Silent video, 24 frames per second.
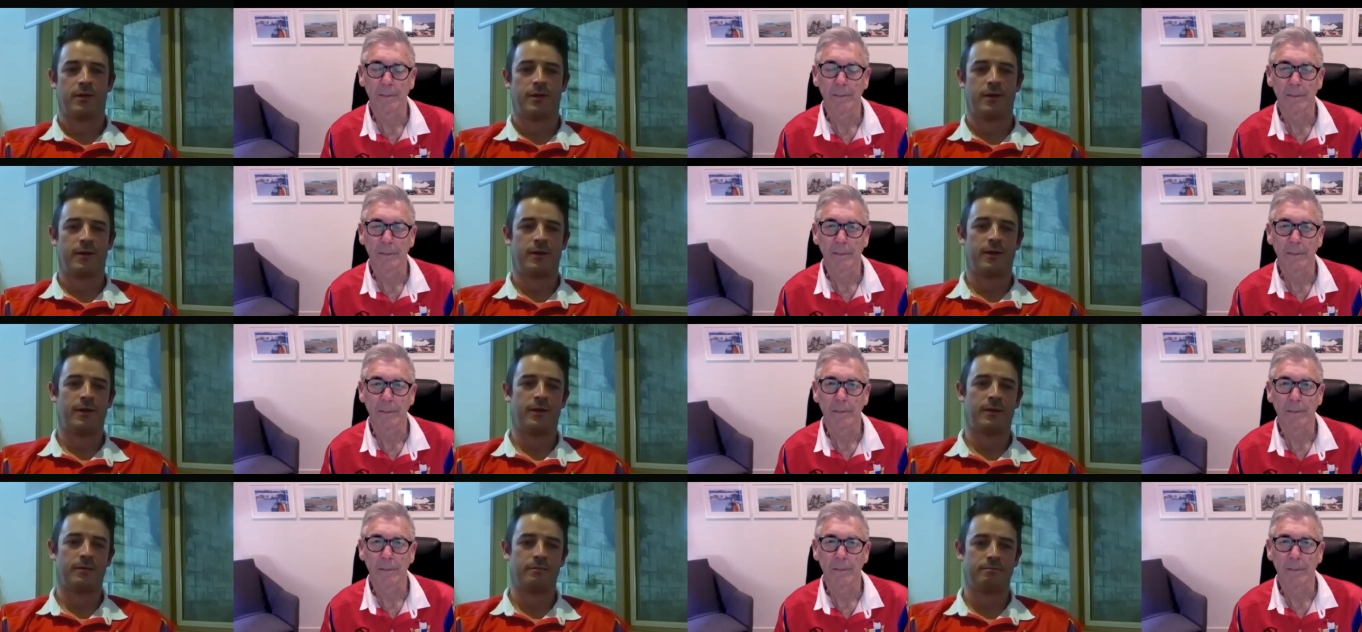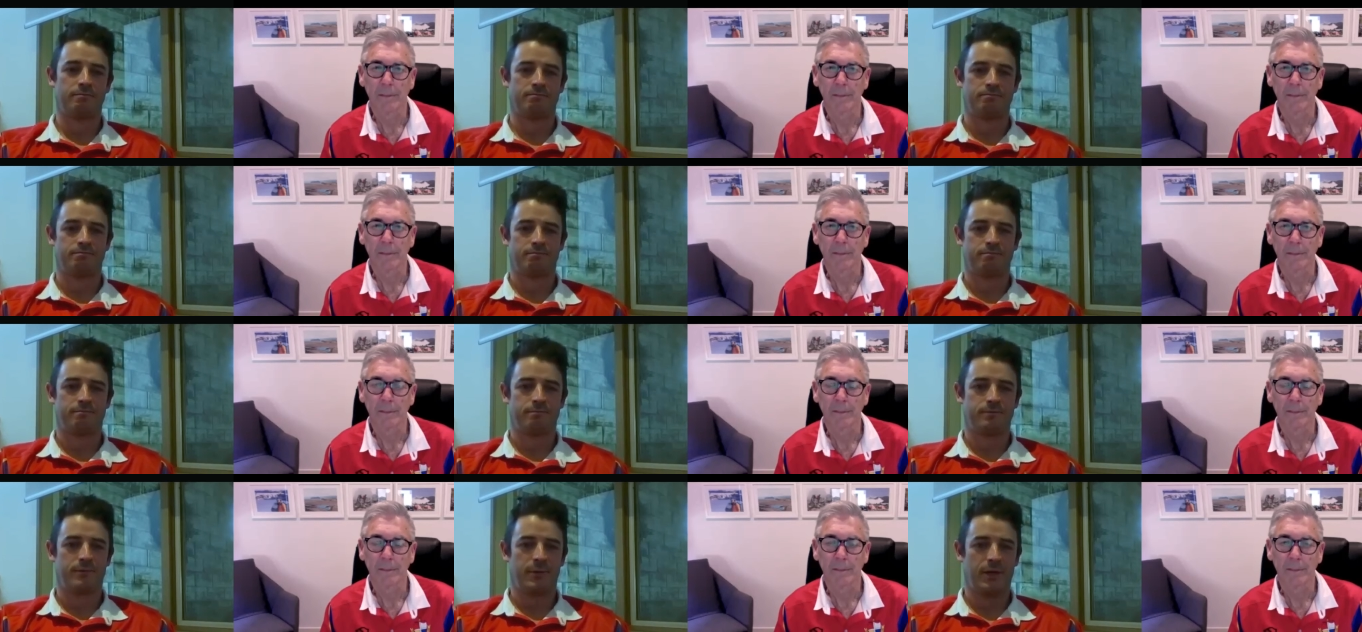
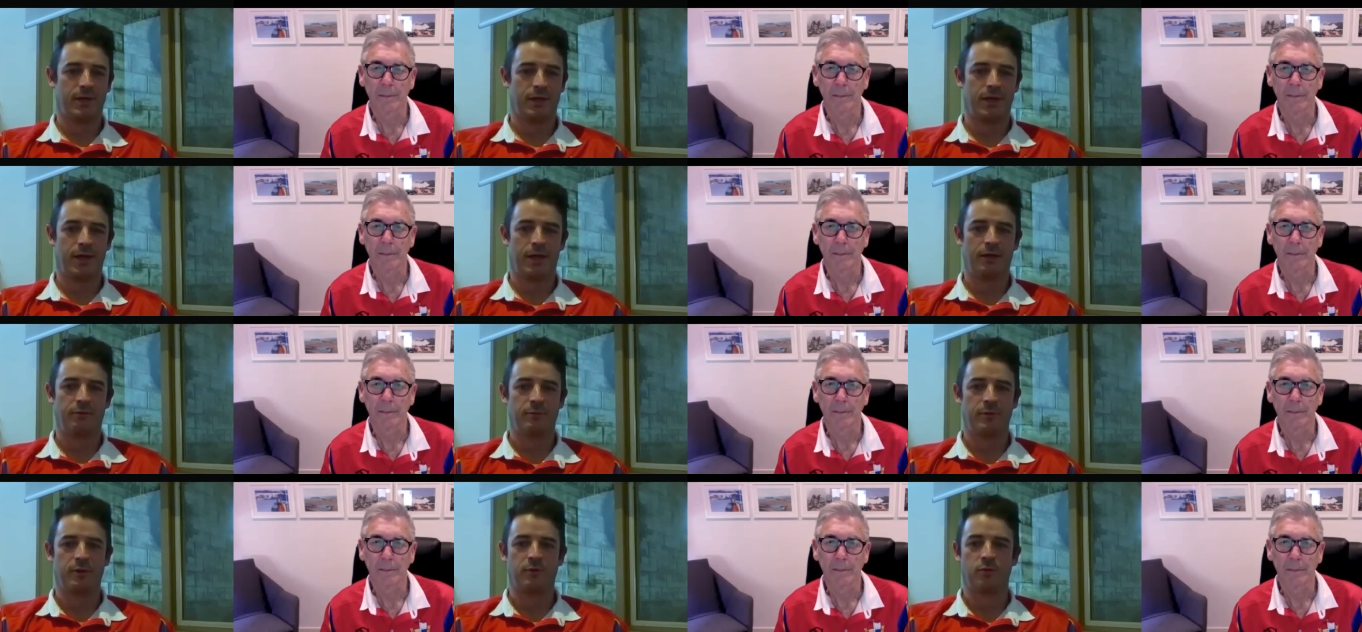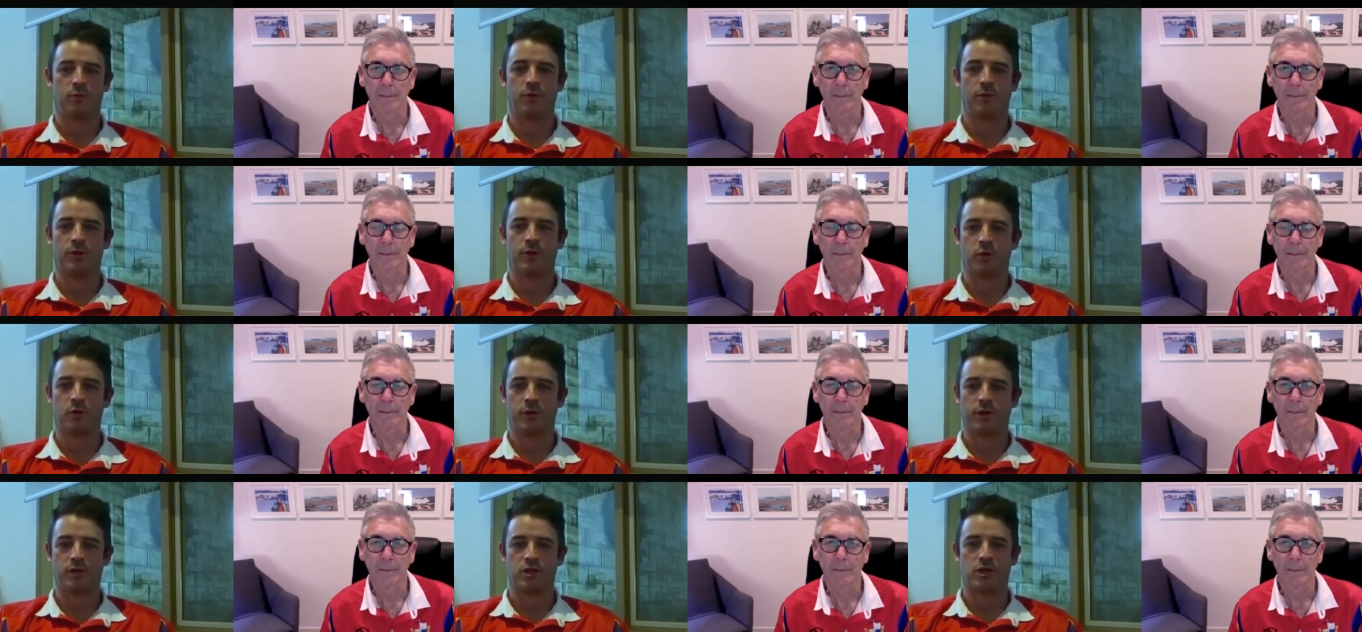Speaker 1: um, and gave me a
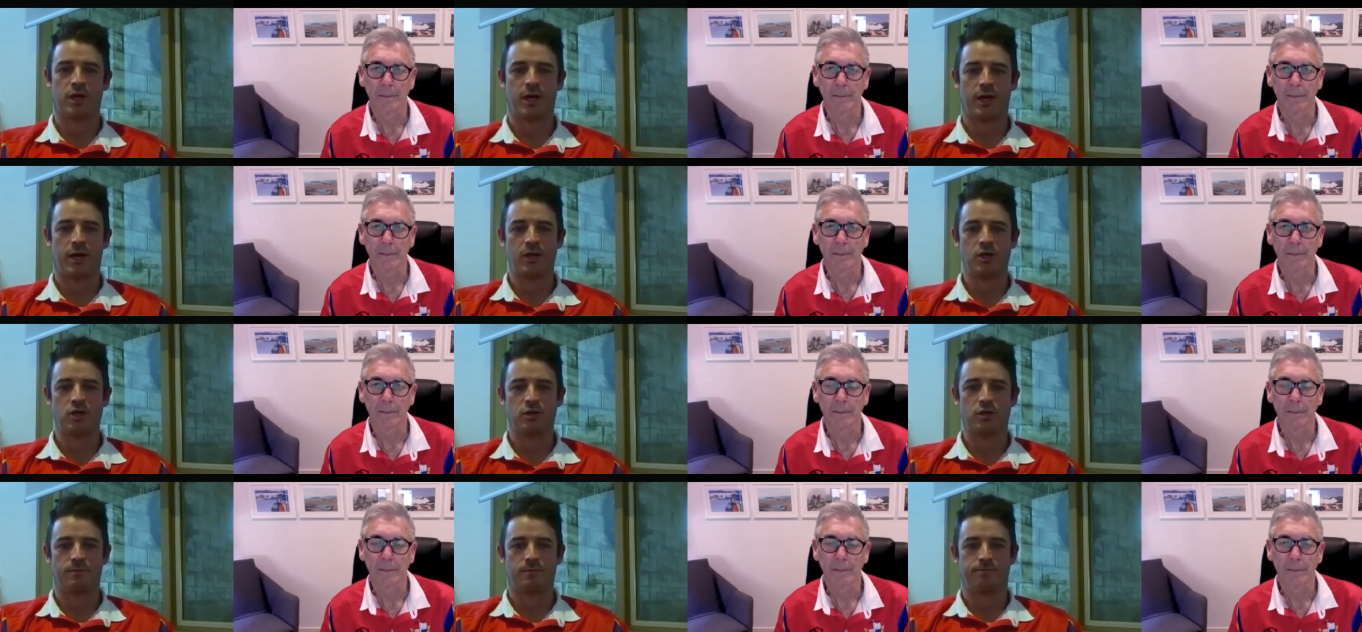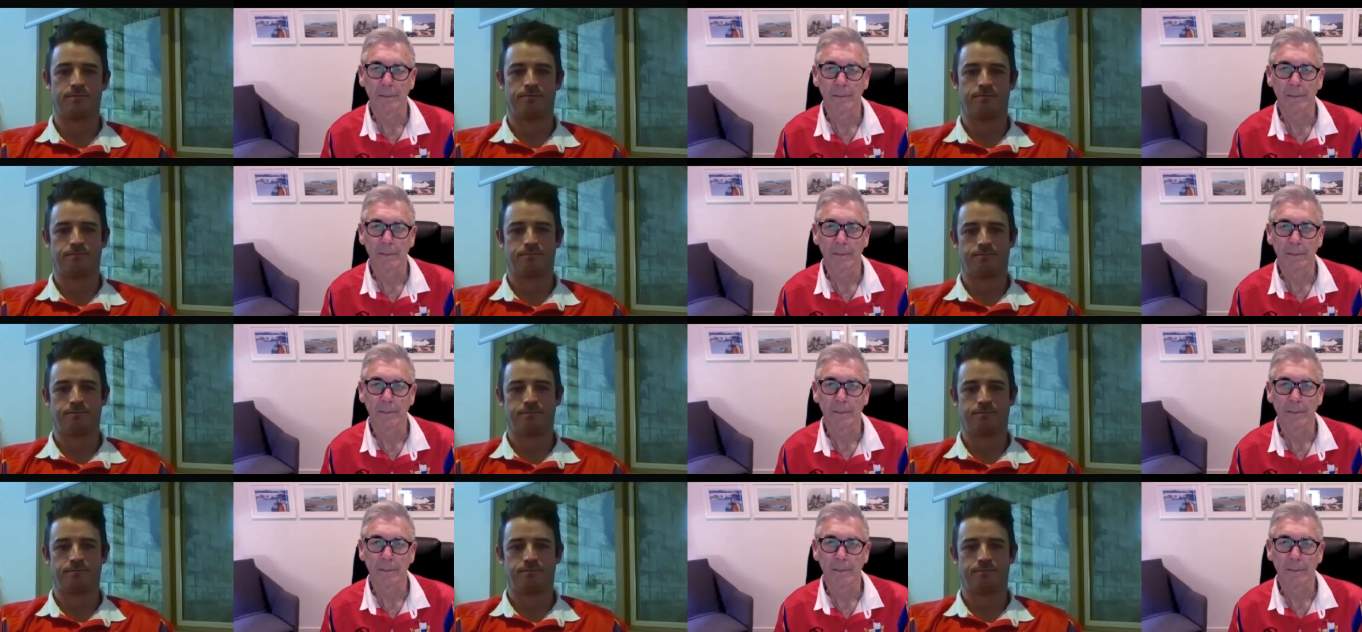really good education.